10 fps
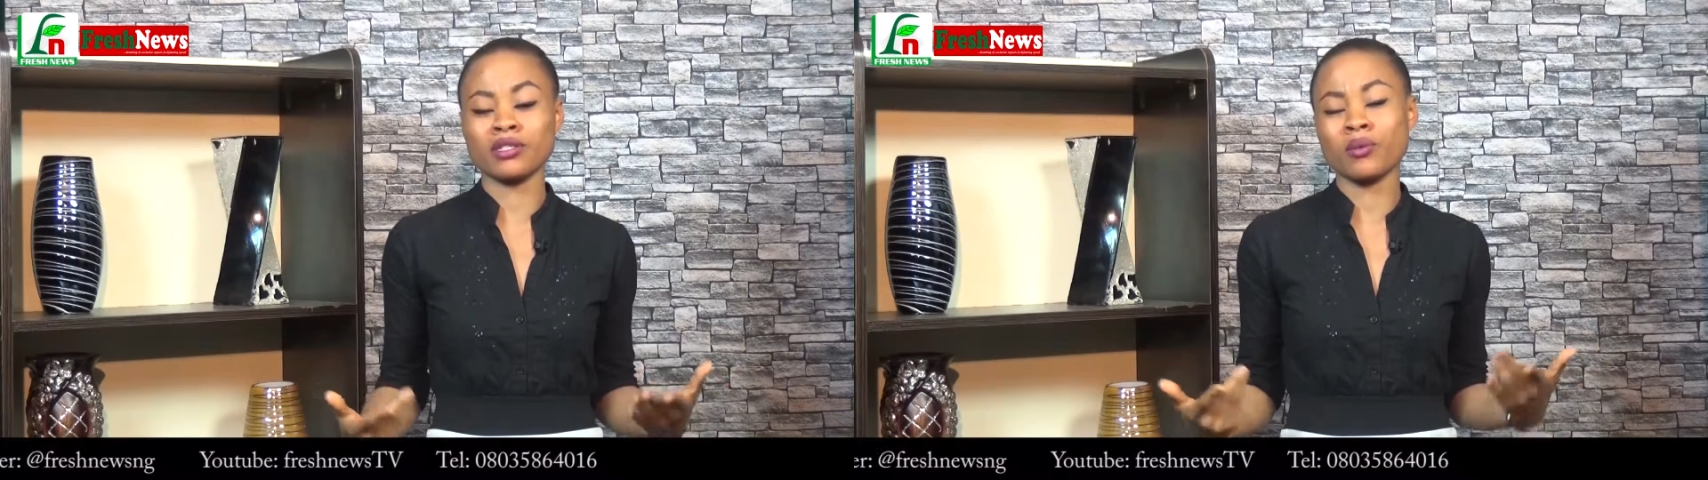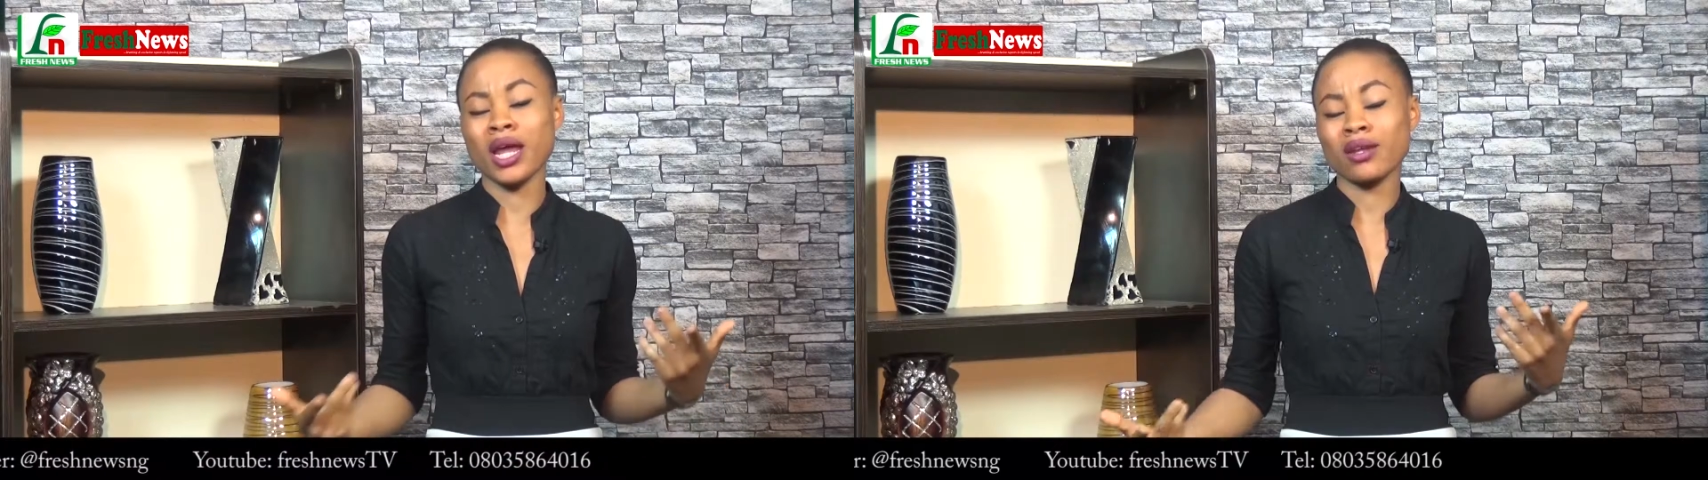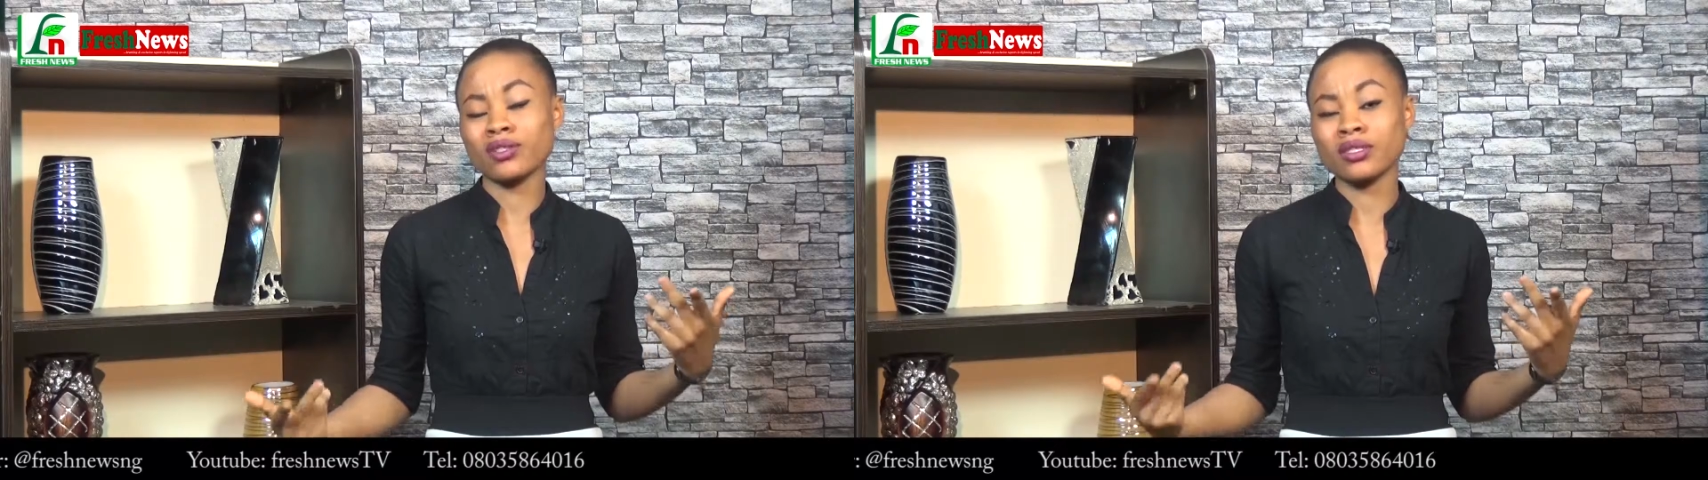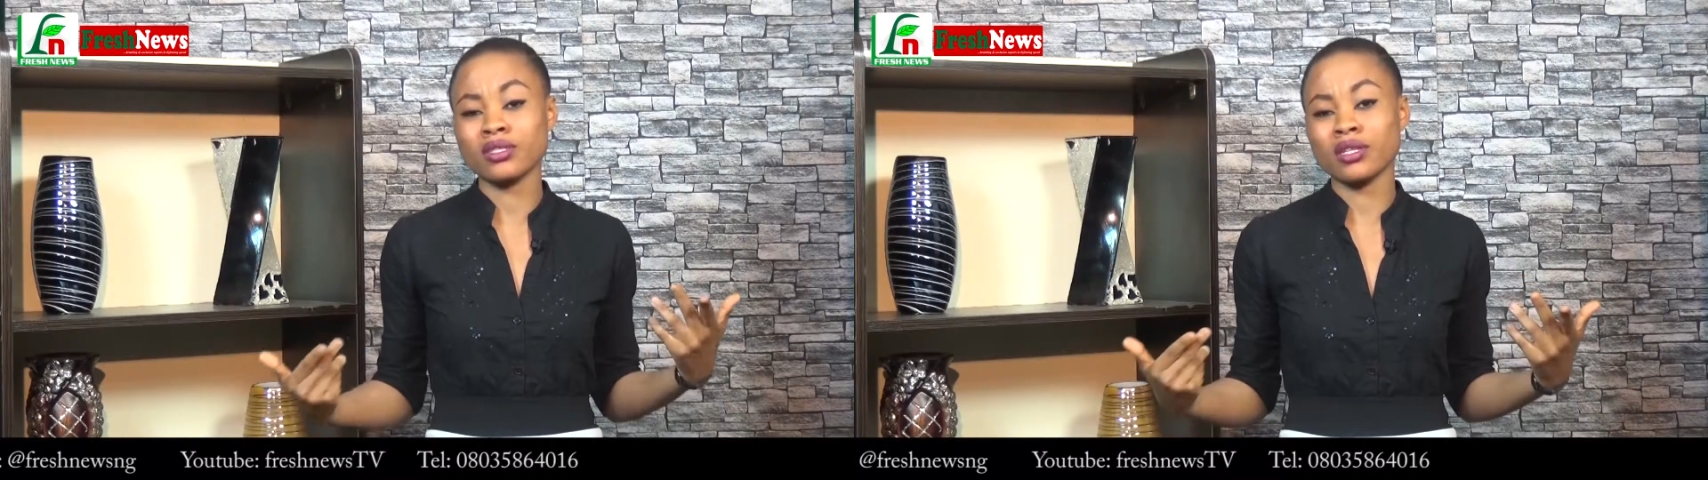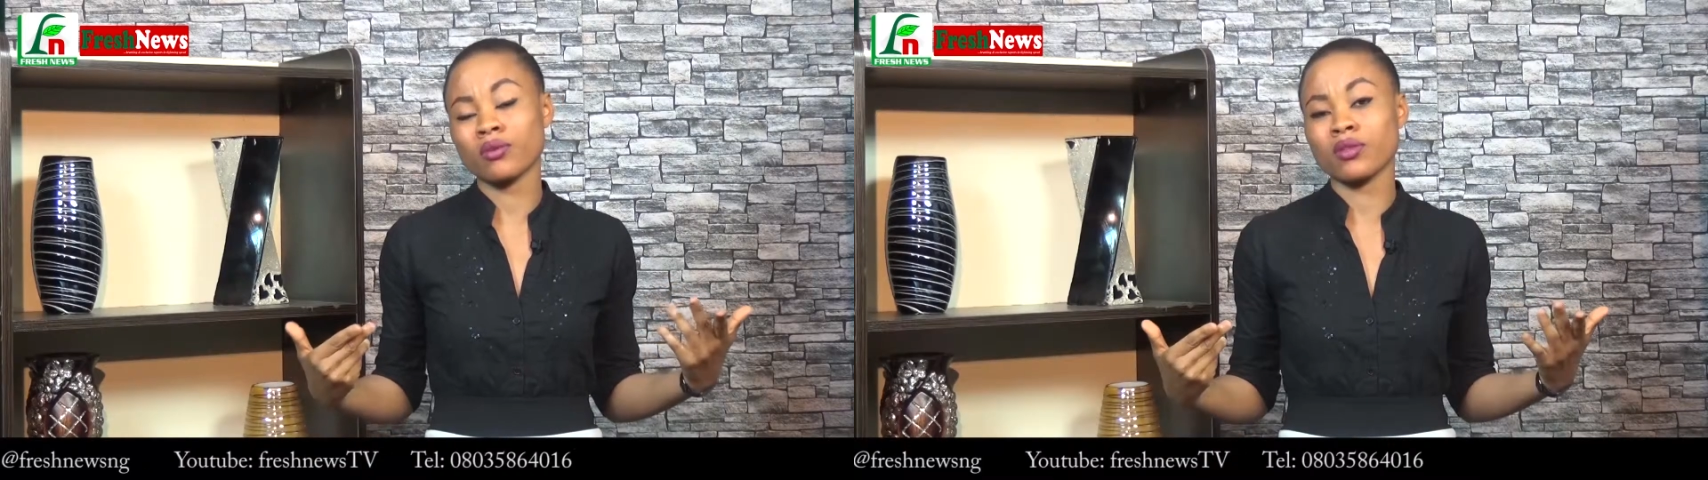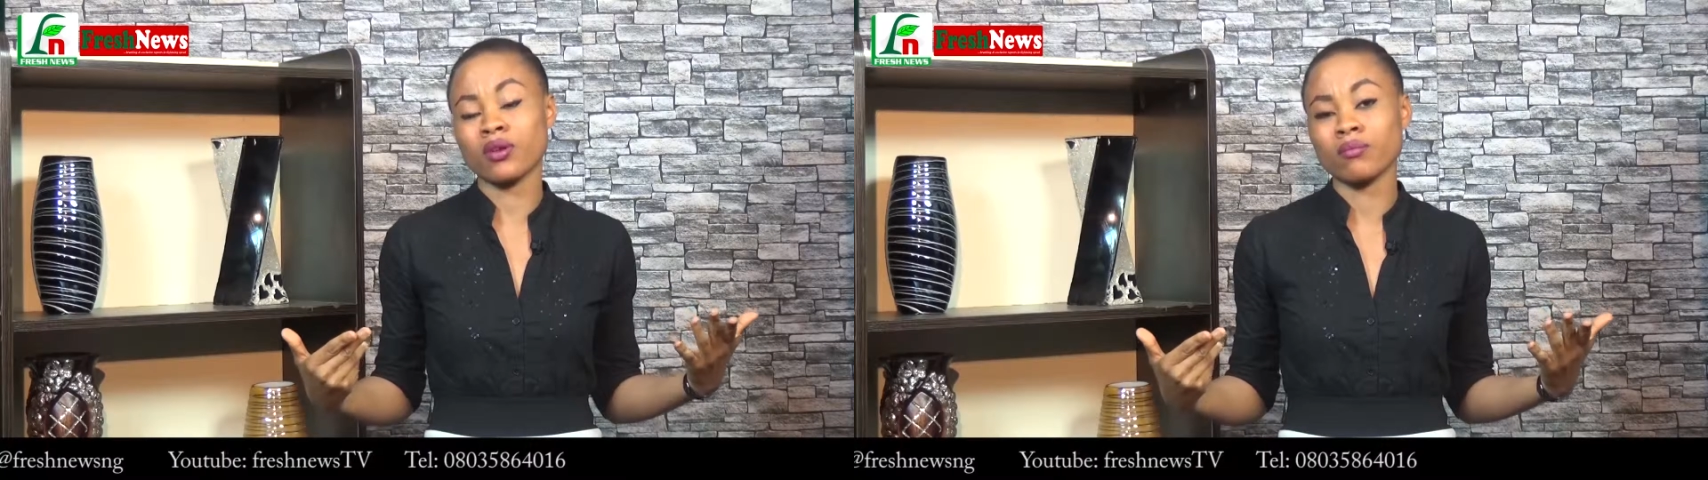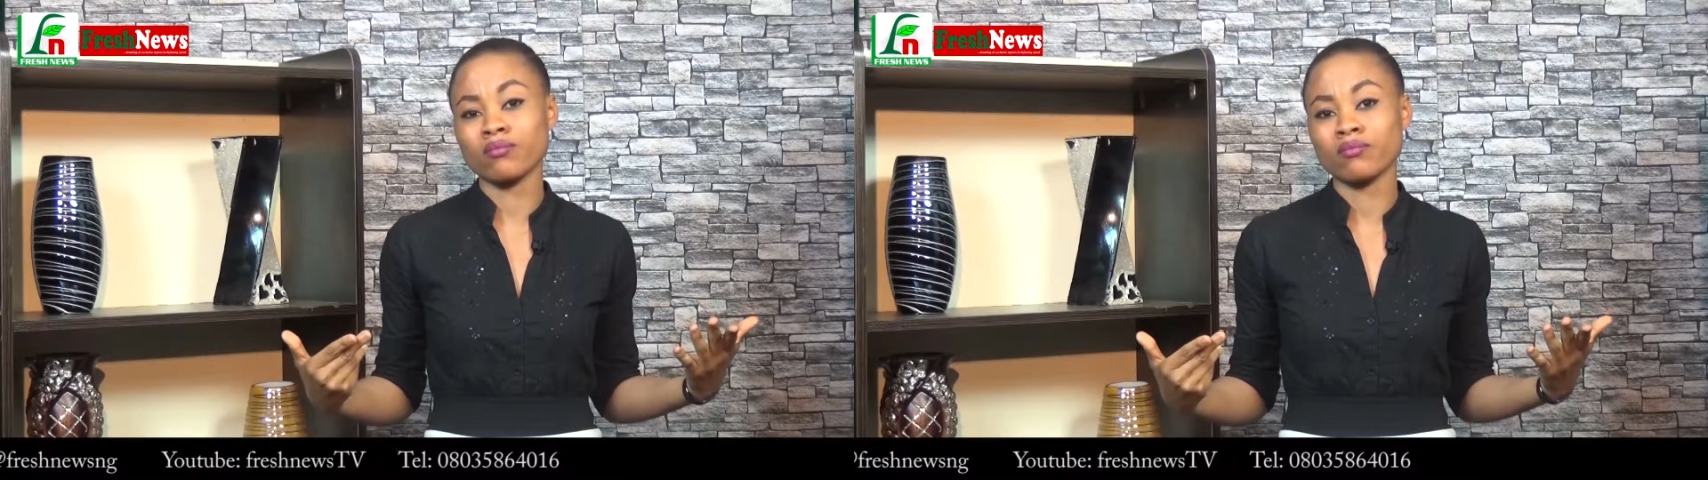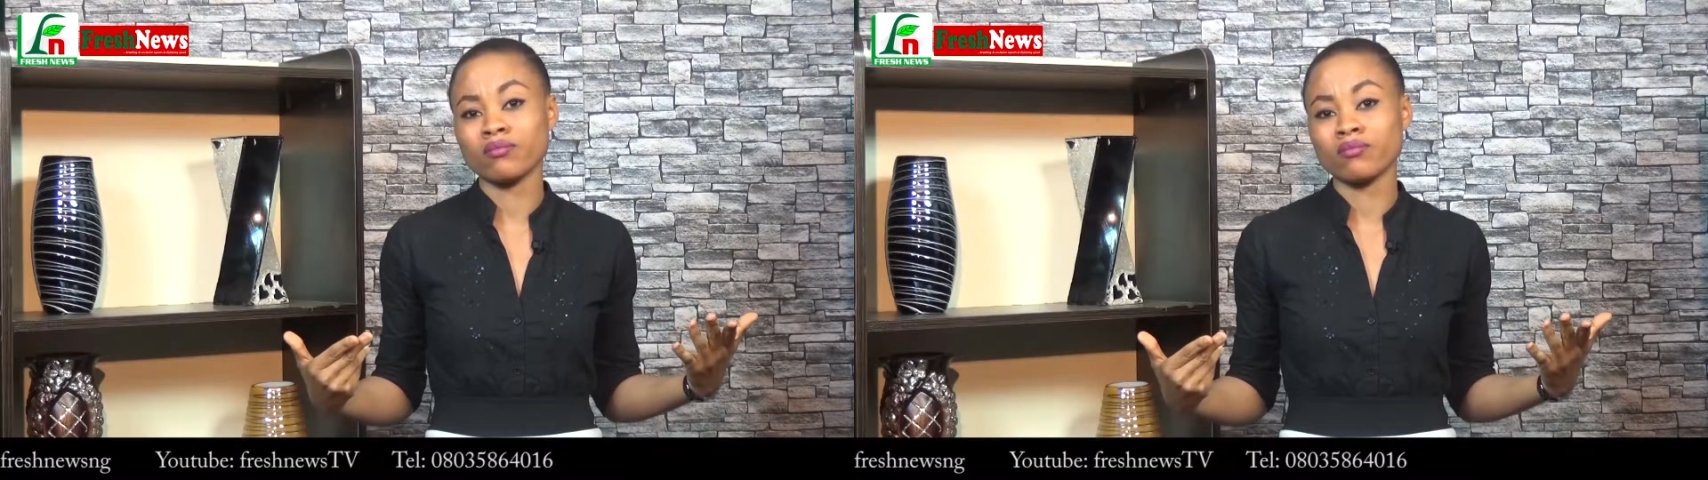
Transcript: so why not just stick with him